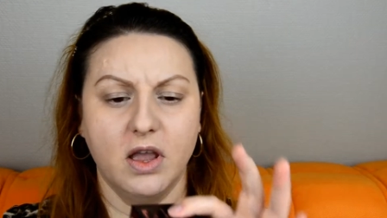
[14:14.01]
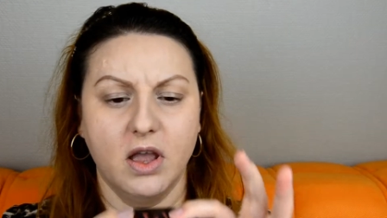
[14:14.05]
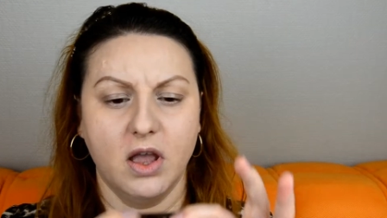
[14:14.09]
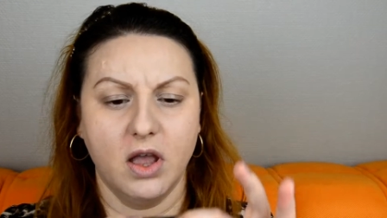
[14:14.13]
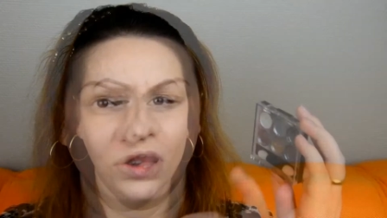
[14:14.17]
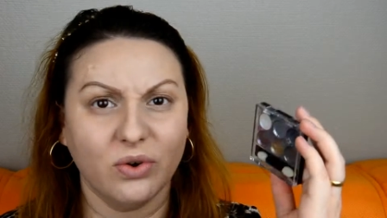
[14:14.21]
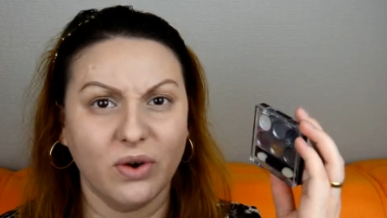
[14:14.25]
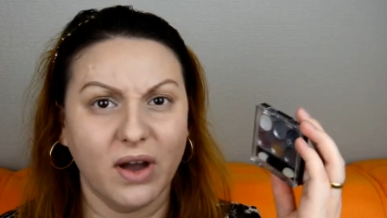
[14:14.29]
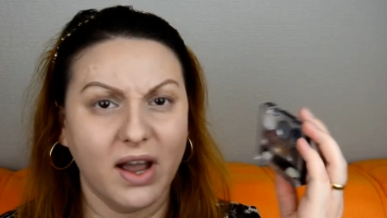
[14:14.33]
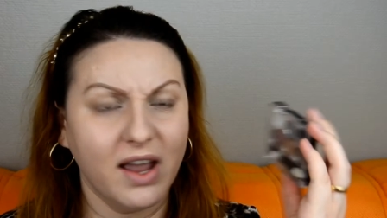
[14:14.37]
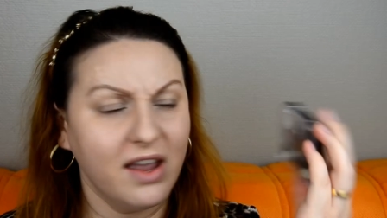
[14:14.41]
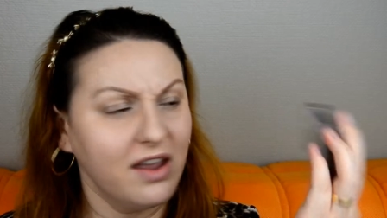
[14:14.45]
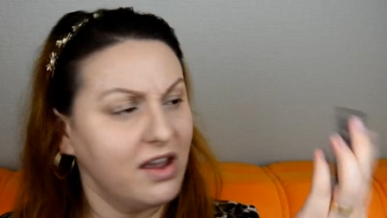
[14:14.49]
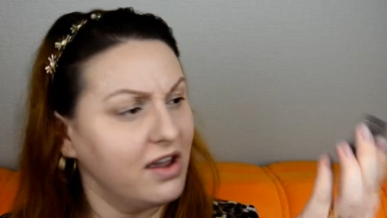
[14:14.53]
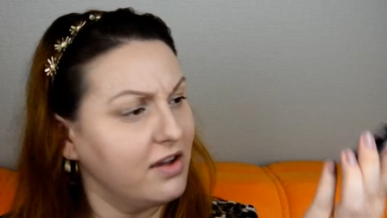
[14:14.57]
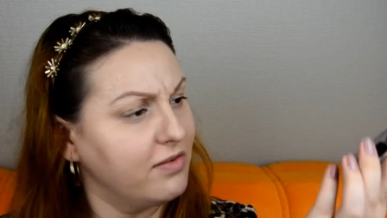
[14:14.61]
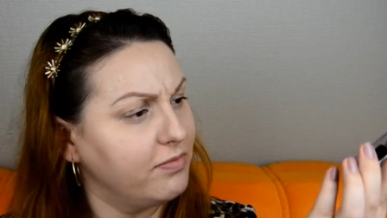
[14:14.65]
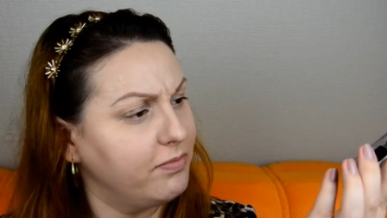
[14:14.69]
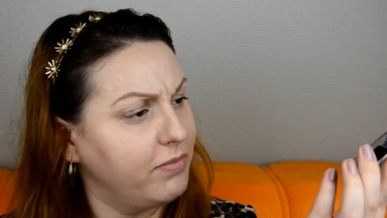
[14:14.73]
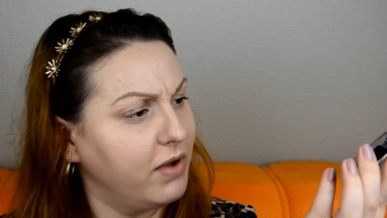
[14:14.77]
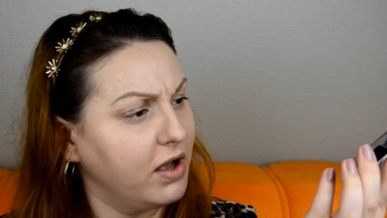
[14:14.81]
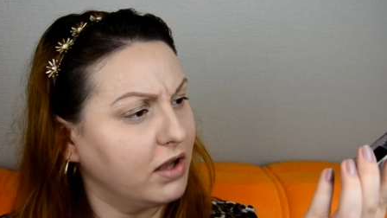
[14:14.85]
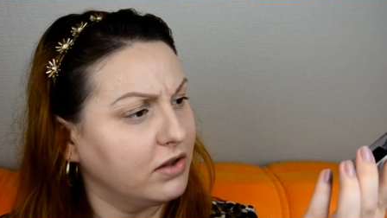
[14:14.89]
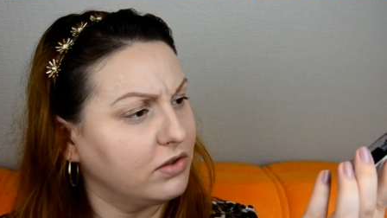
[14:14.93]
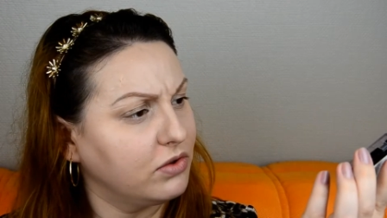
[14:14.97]
so i have
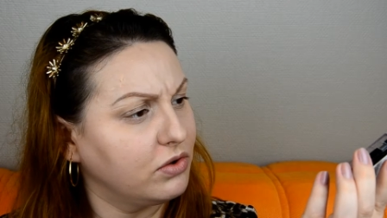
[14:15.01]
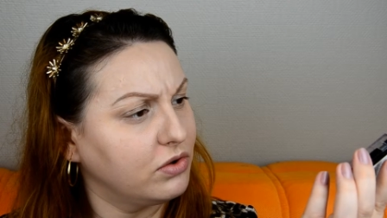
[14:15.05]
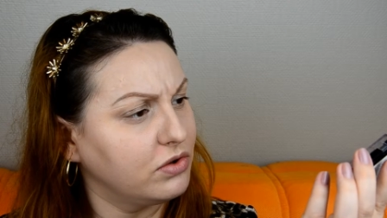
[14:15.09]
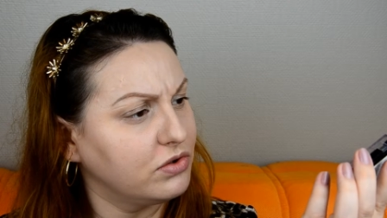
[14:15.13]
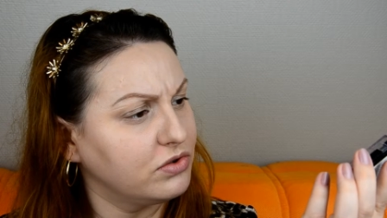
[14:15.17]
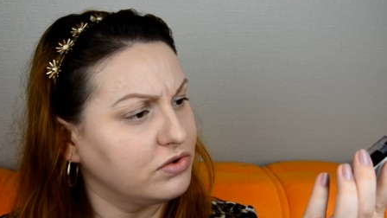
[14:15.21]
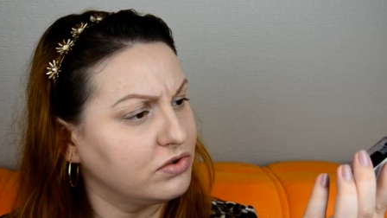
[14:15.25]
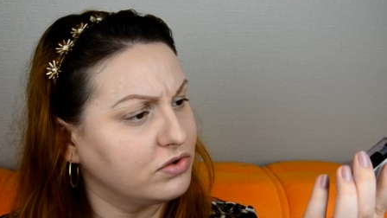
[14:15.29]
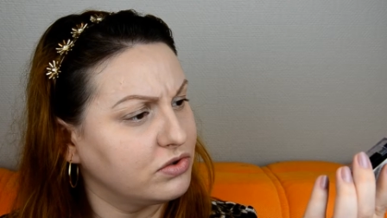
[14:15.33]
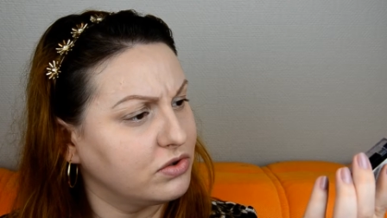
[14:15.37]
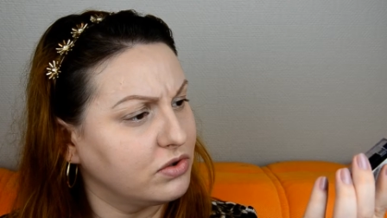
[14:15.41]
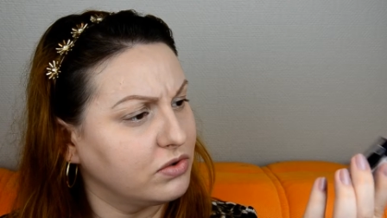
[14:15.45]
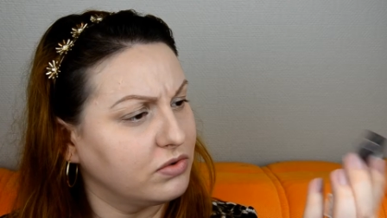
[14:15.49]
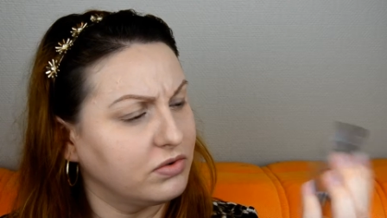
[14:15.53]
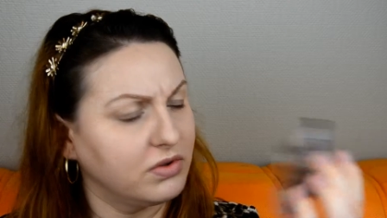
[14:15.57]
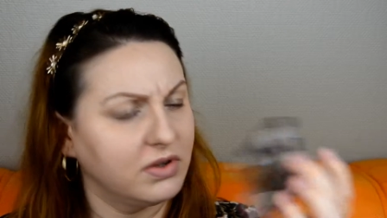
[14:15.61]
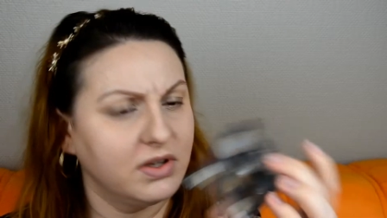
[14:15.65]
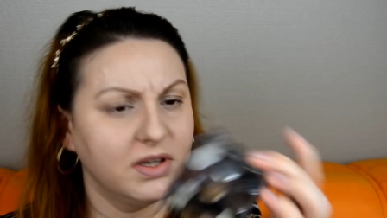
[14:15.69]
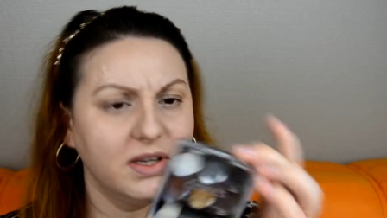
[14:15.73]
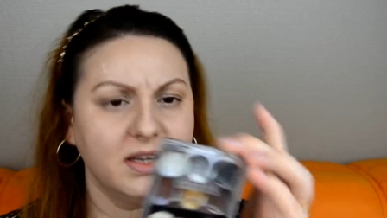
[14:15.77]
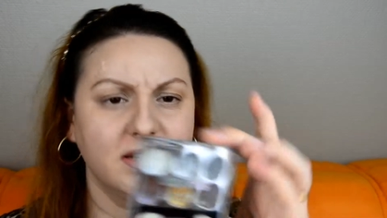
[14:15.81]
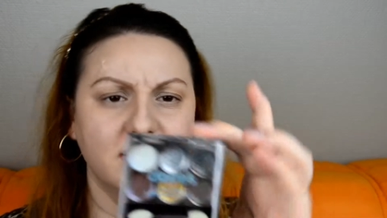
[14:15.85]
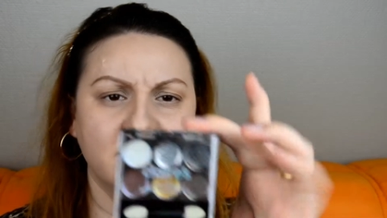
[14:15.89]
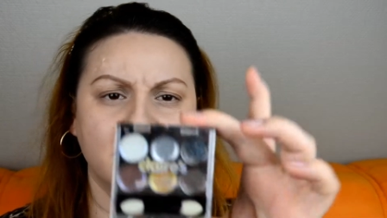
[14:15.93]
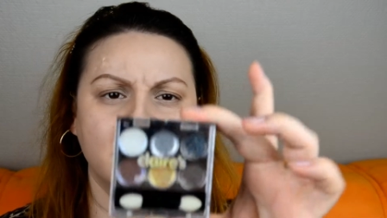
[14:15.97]
bought also
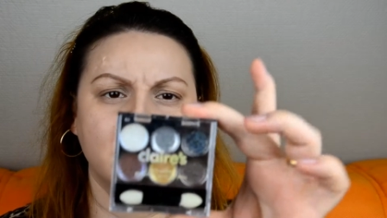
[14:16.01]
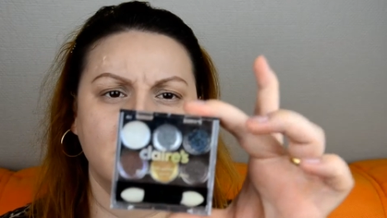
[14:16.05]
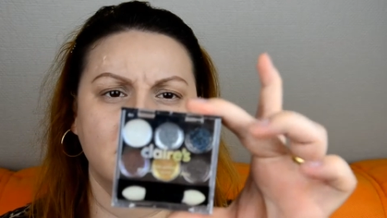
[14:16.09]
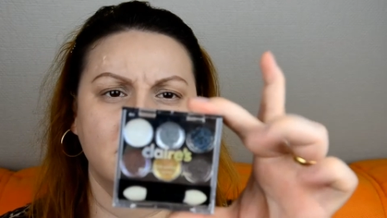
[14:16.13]
this